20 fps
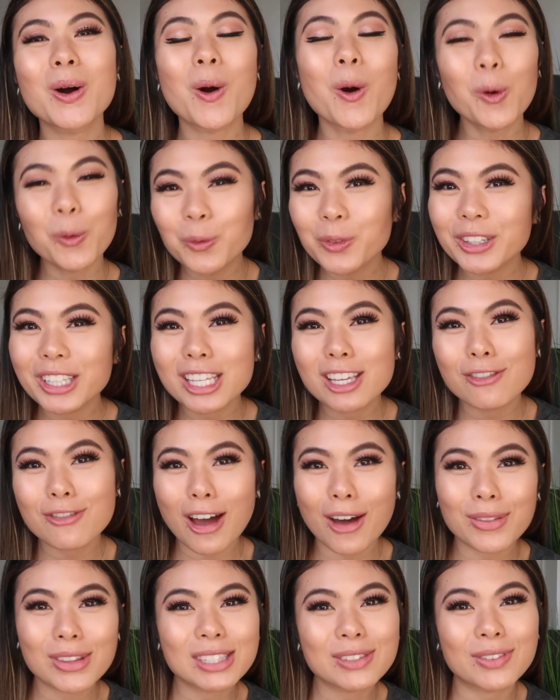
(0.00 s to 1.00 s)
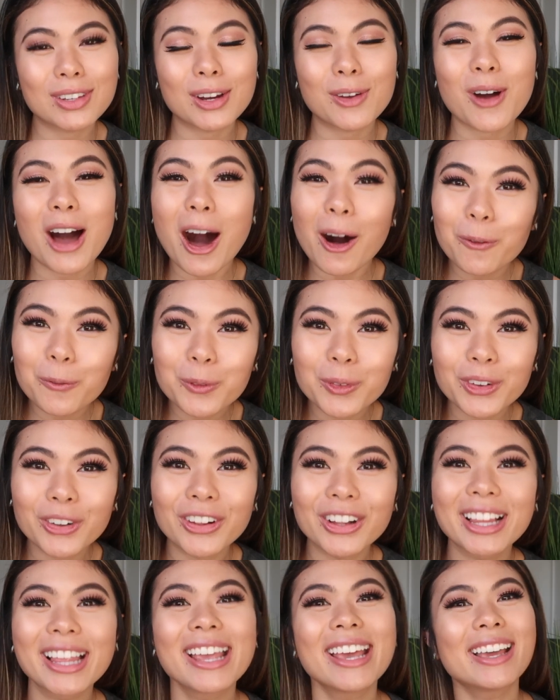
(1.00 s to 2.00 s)
Hopefully you found this video
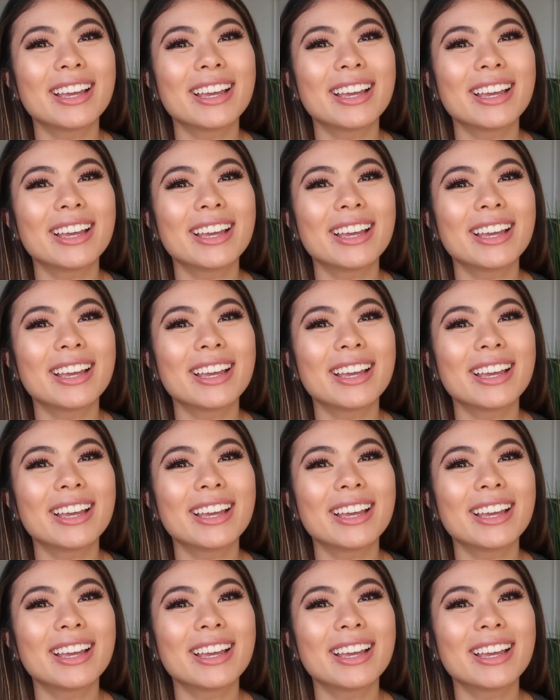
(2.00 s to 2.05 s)
helpful.